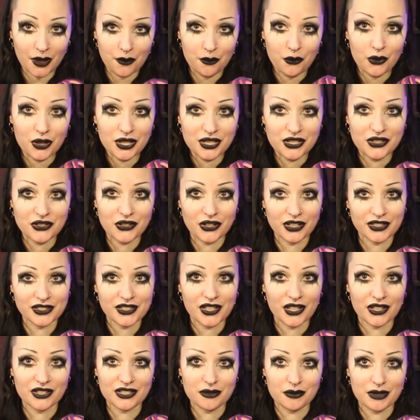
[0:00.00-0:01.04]
Pretty sure it's
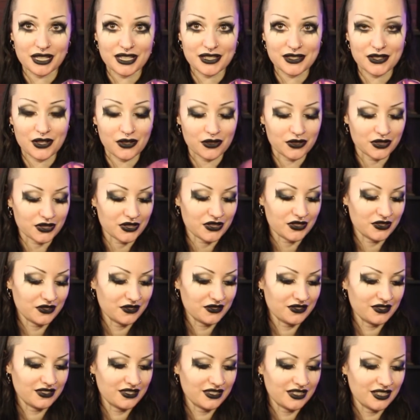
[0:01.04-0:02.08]
going to be socks,
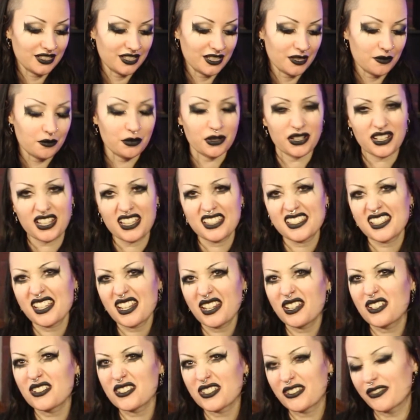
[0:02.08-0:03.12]
but there's a
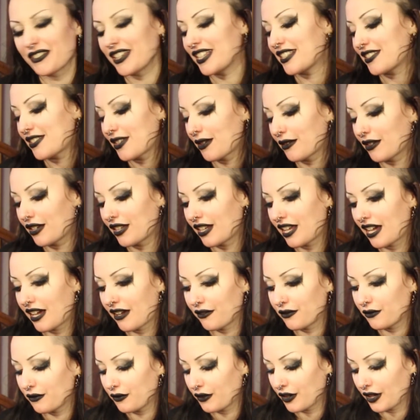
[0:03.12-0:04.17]
lot of it, so I'm
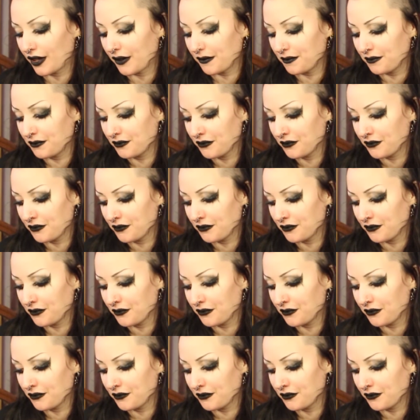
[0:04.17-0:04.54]
gonna have